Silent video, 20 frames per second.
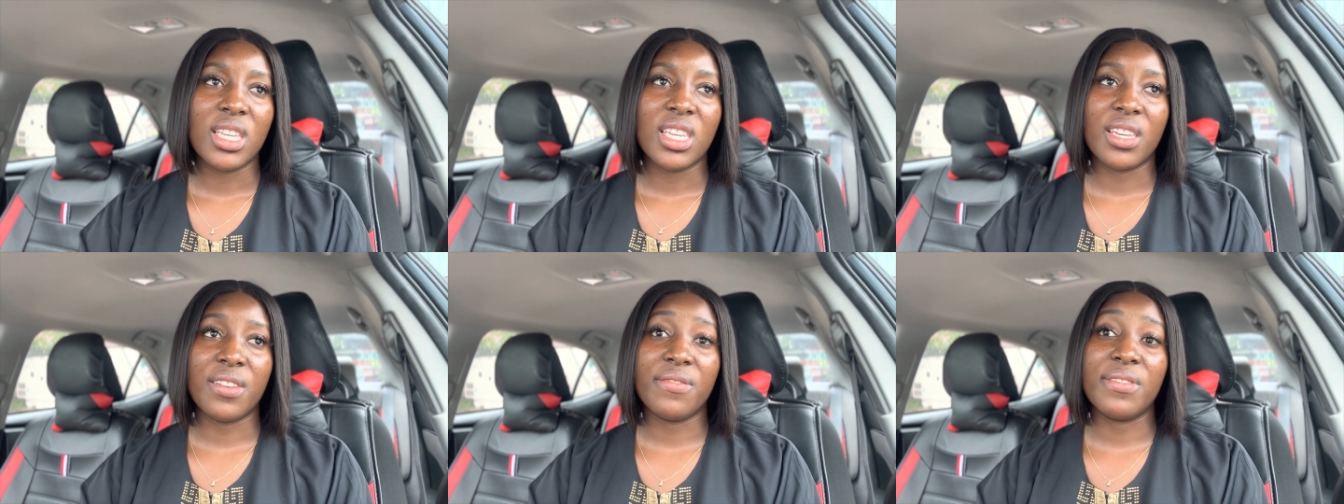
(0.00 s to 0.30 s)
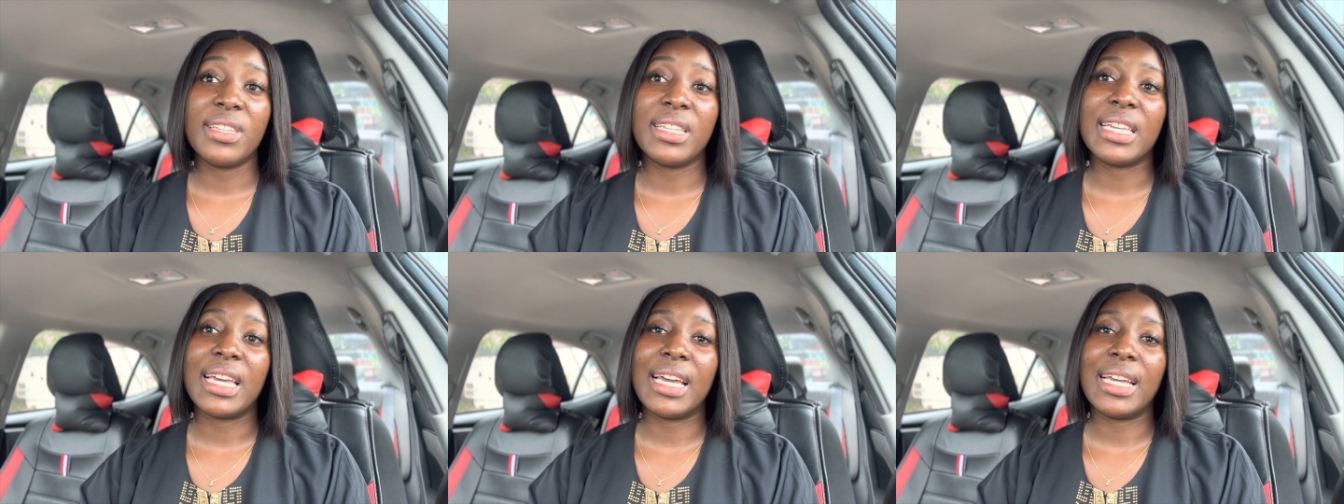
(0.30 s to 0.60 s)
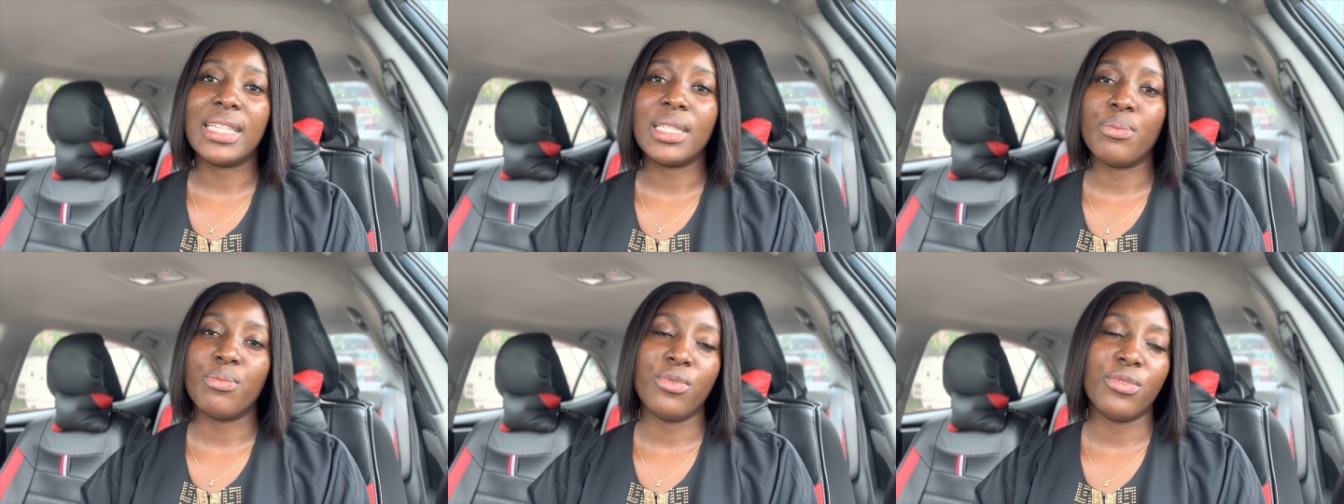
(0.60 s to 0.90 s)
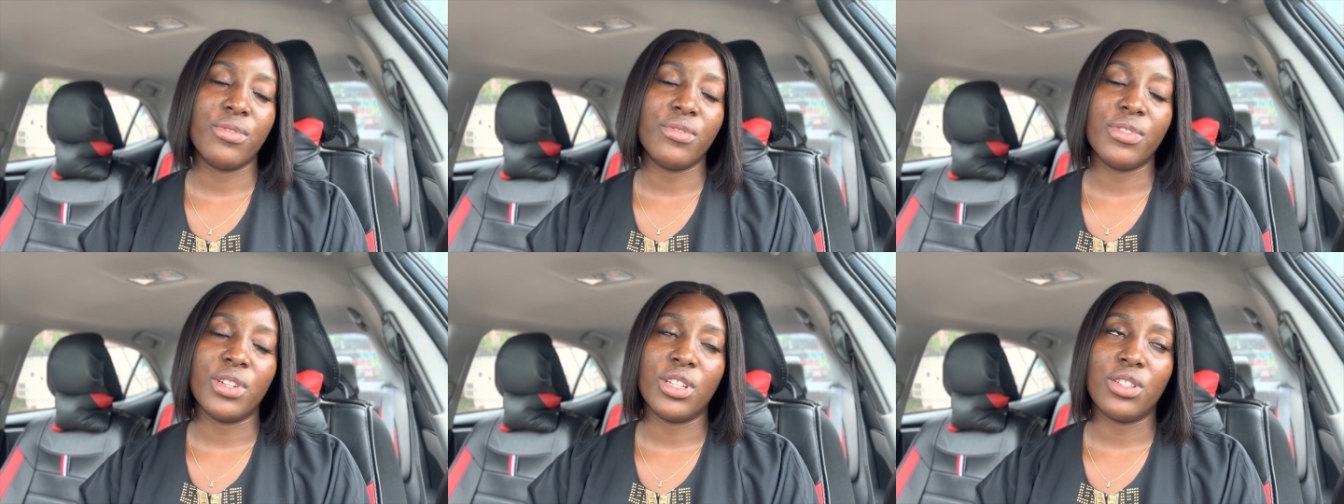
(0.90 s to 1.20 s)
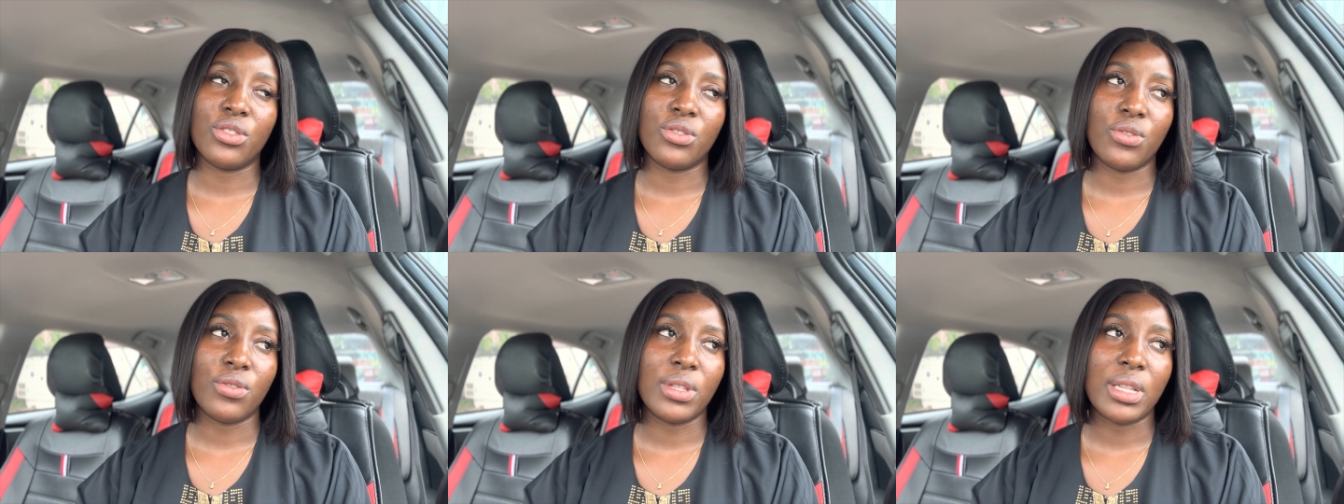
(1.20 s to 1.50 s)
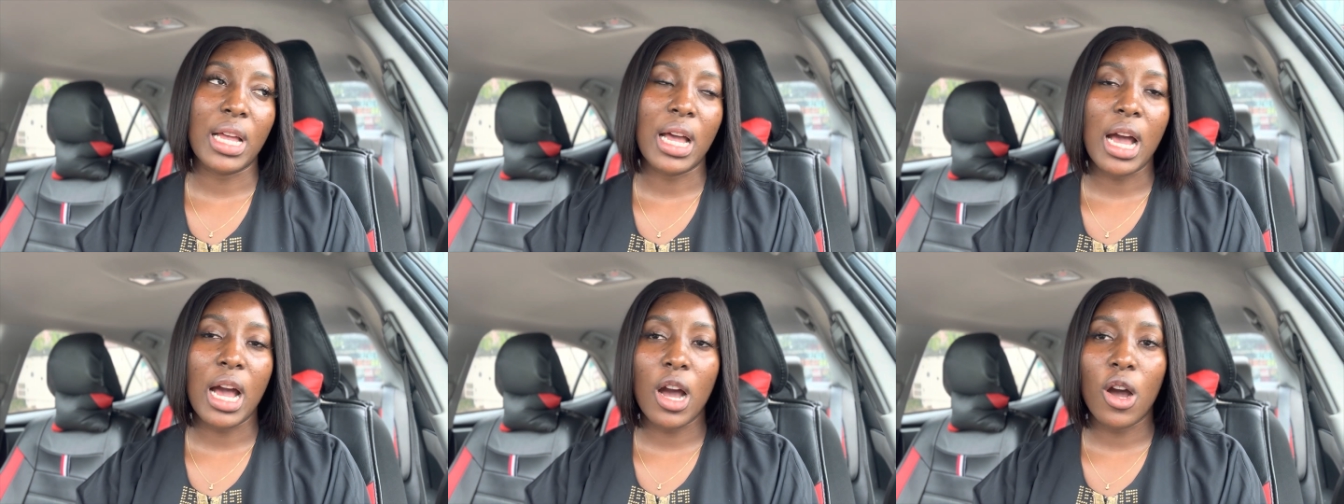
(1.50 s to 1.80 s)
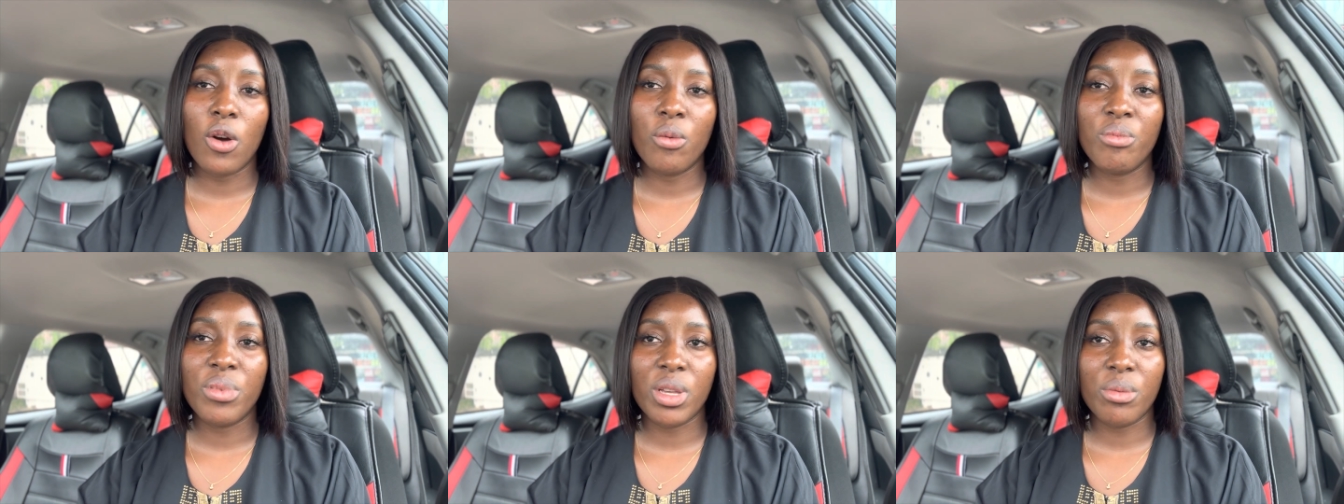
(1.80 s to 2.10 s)
giving their experience on
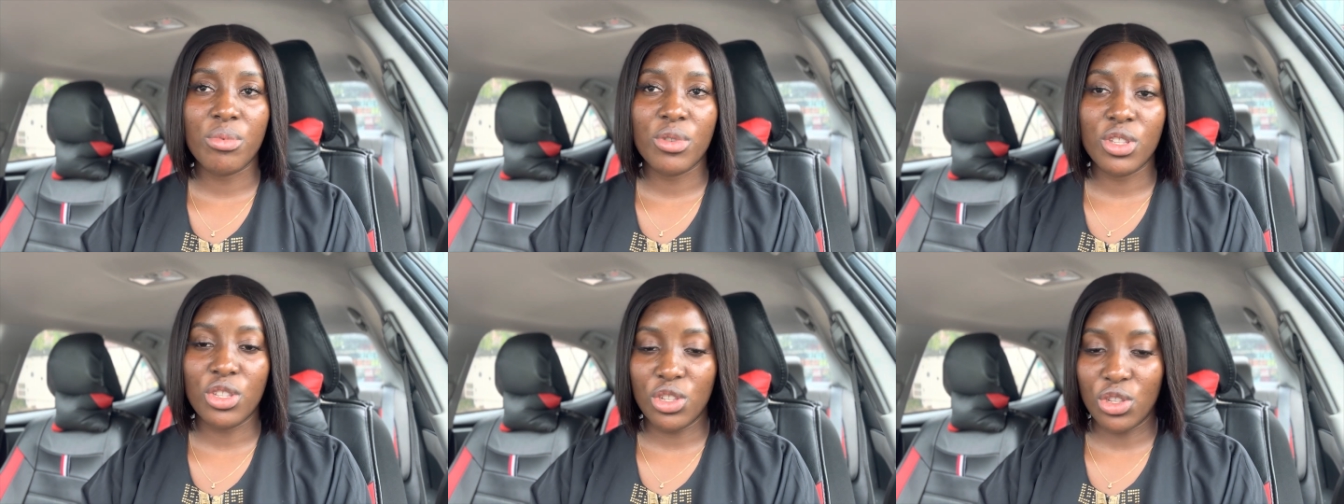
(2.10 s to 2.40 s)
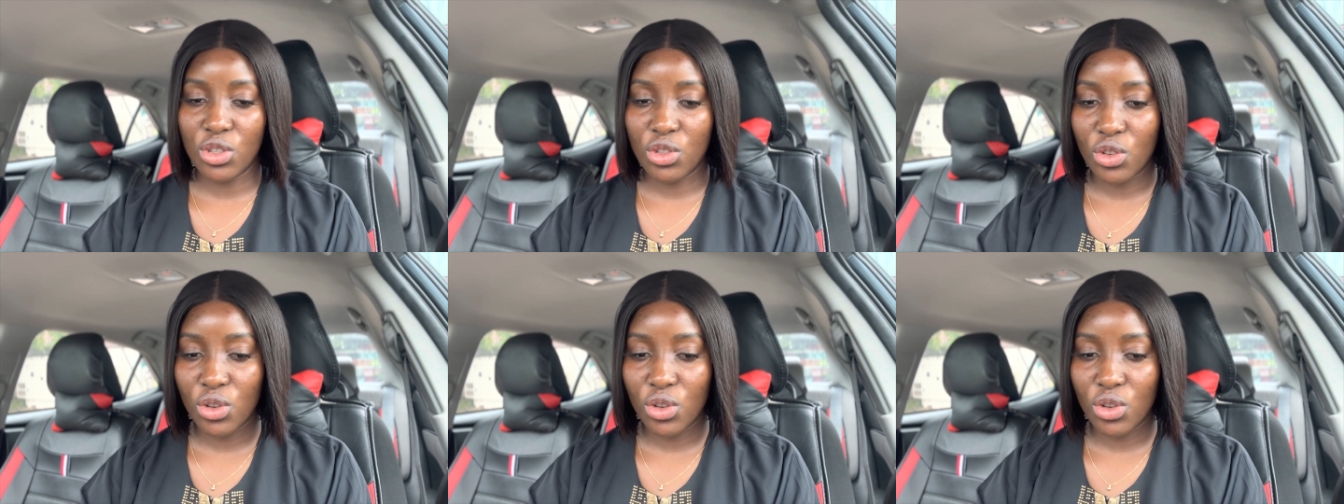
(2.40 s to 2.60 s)
how baby did